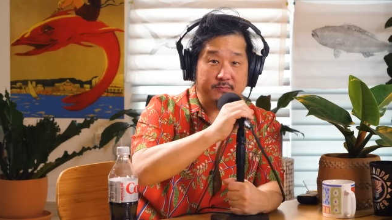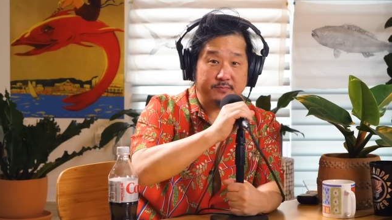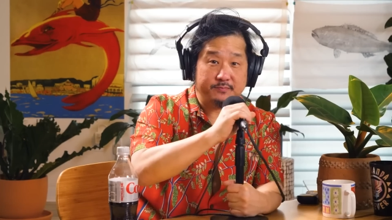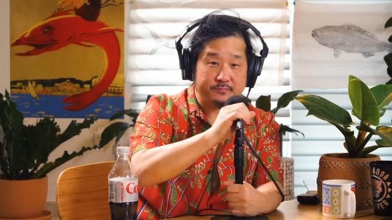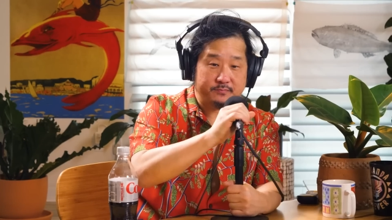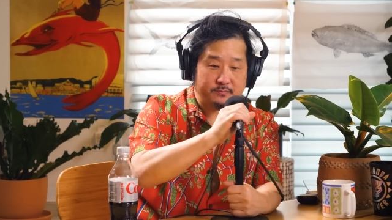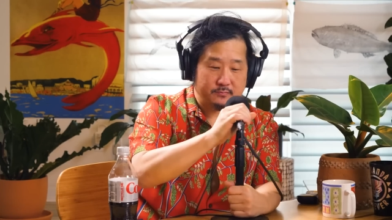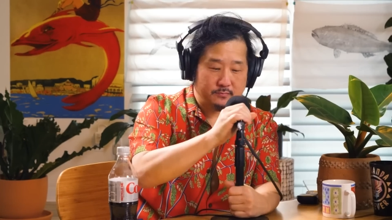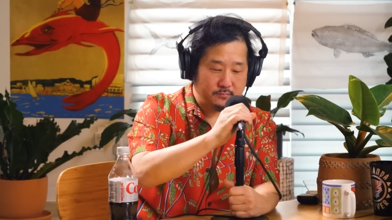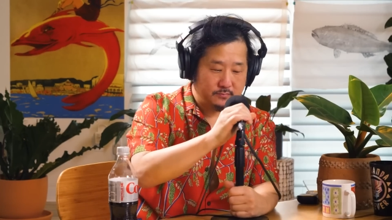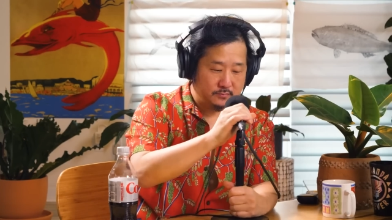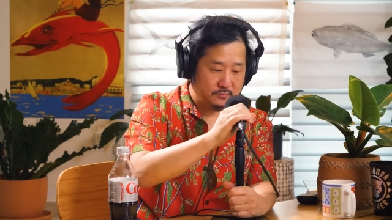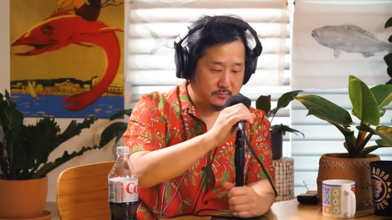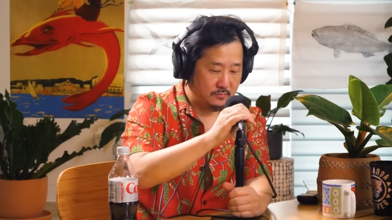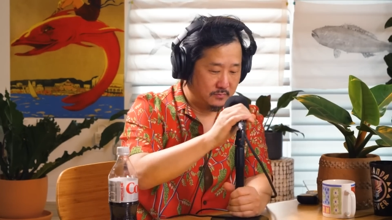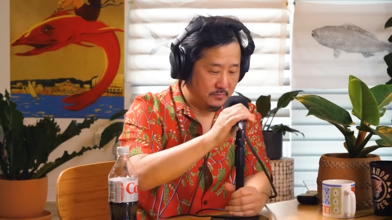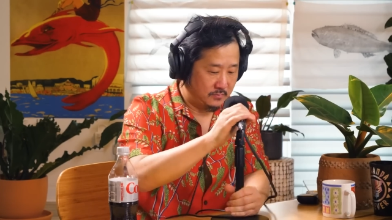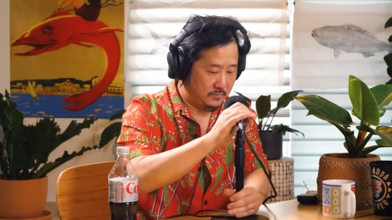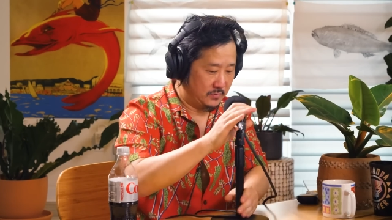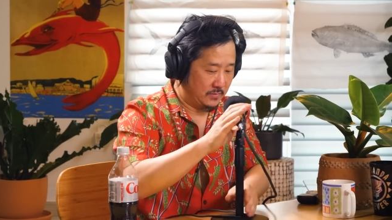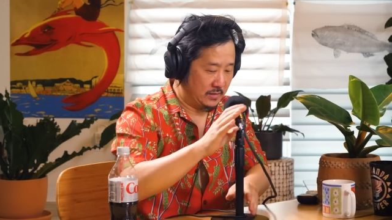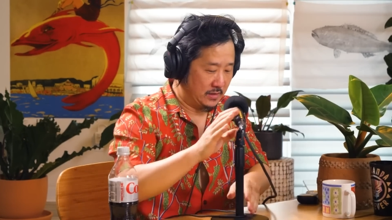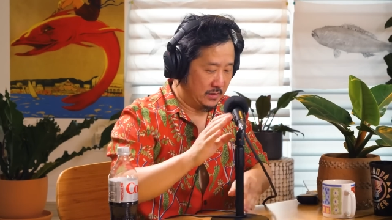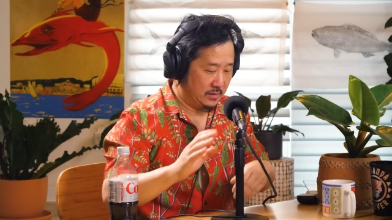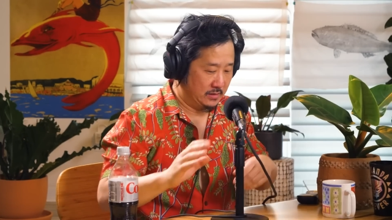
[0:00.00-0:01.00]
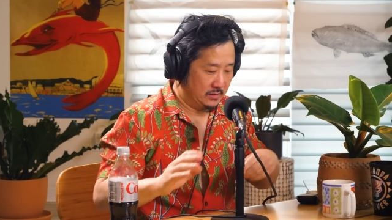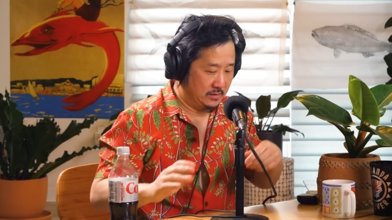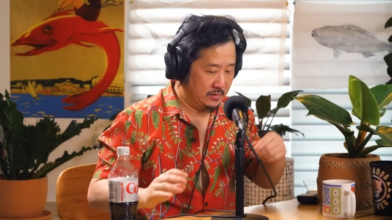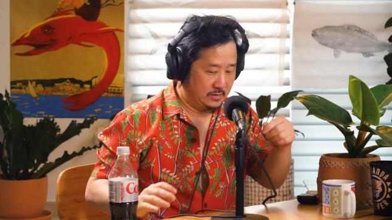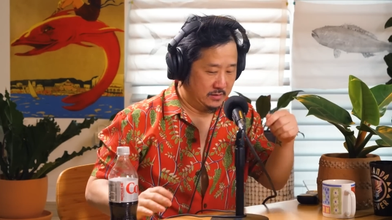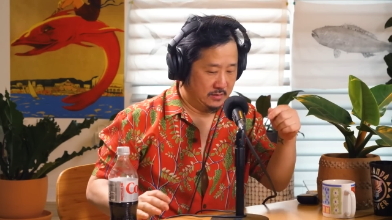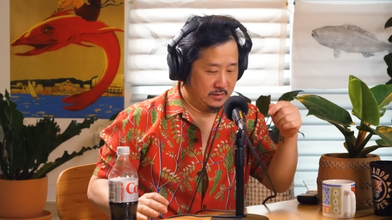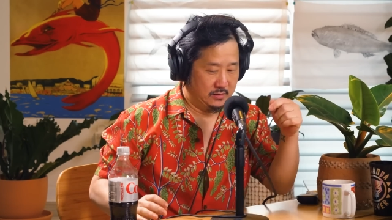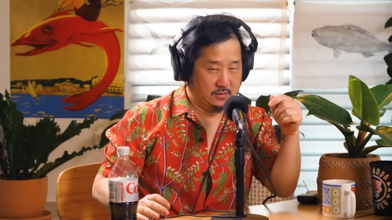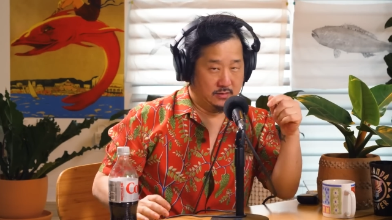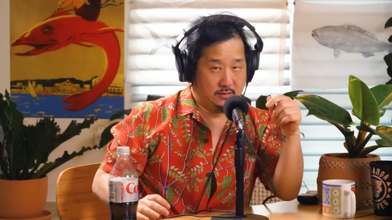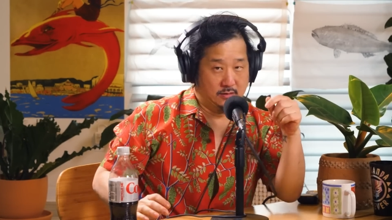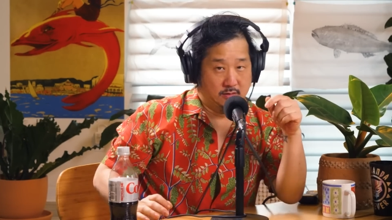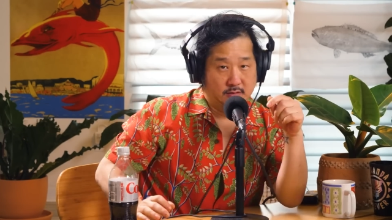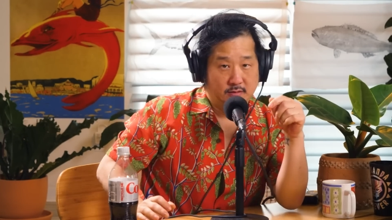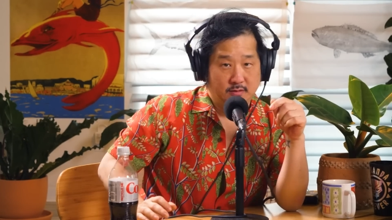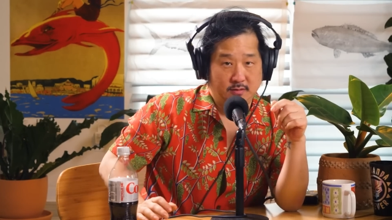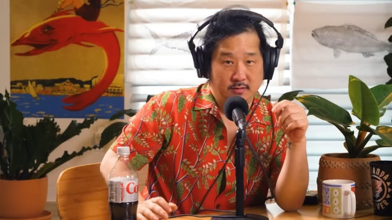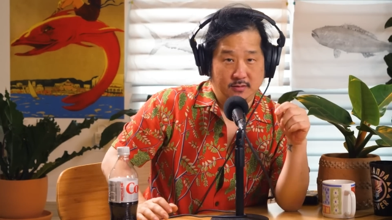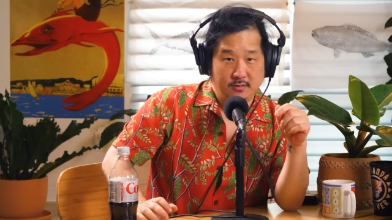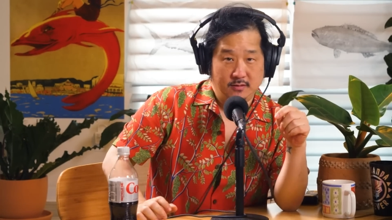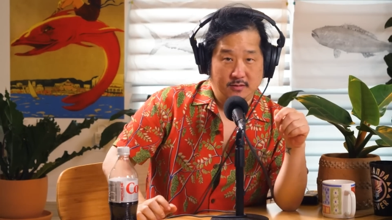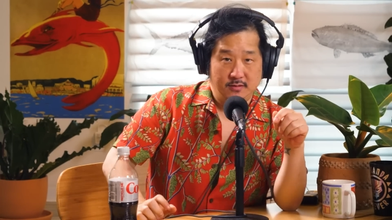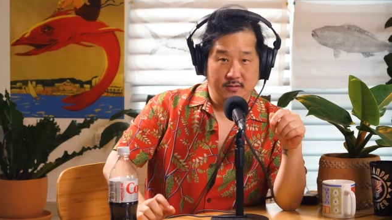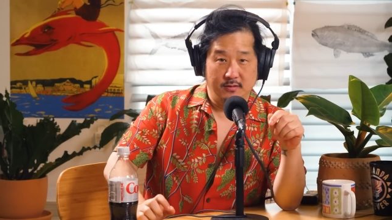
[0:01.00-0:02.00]

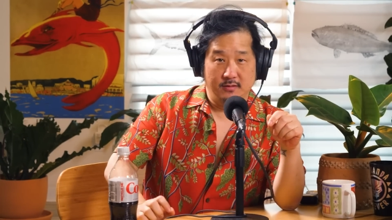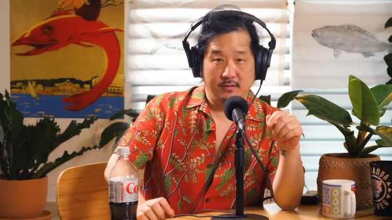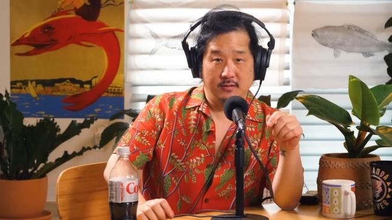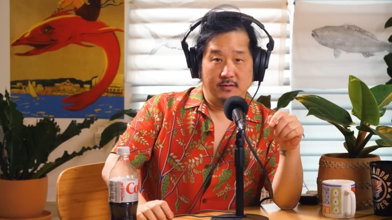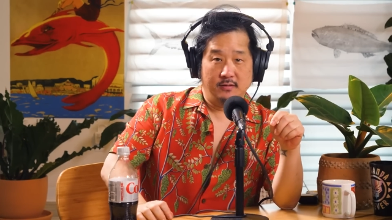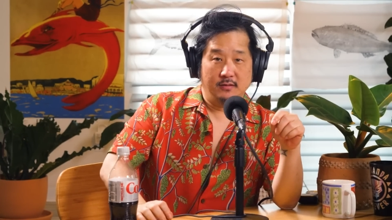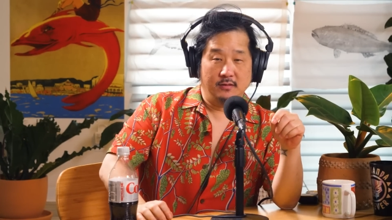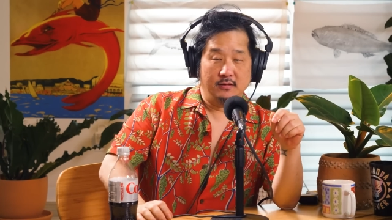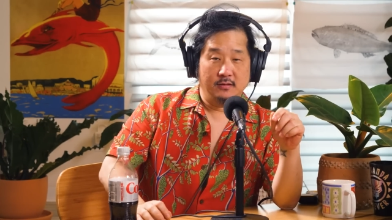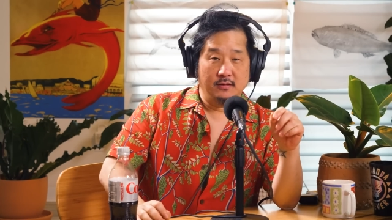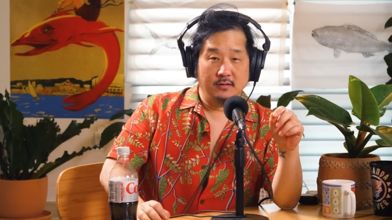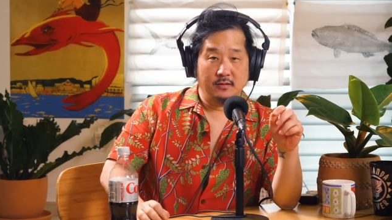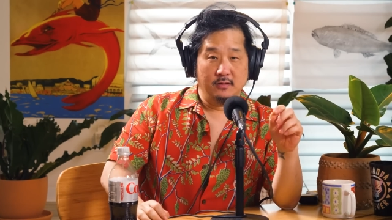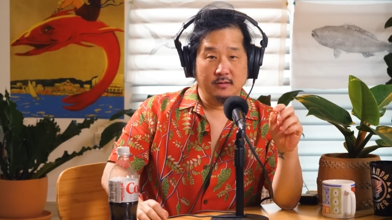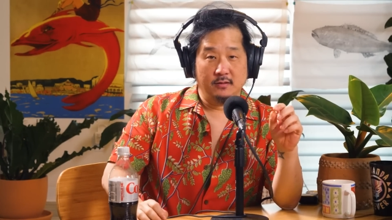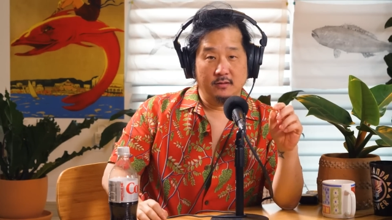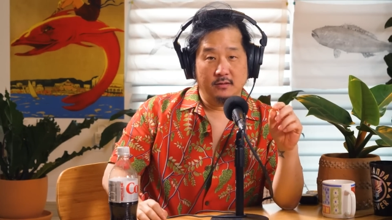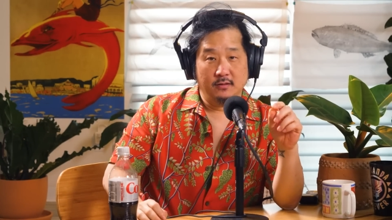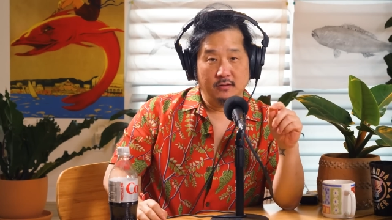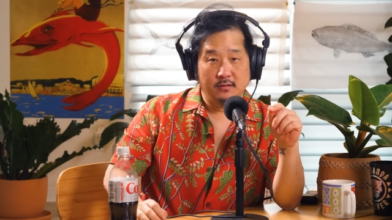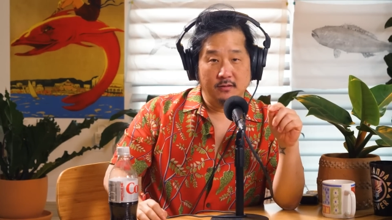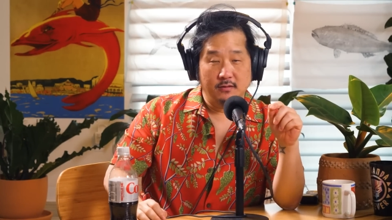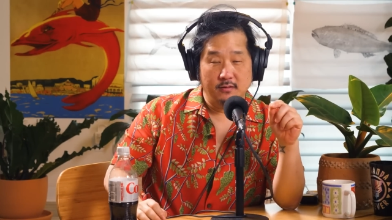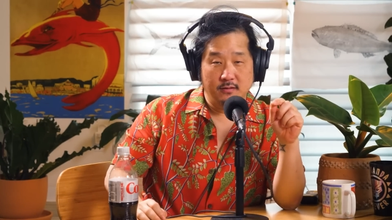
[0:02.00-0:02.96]
[no speech]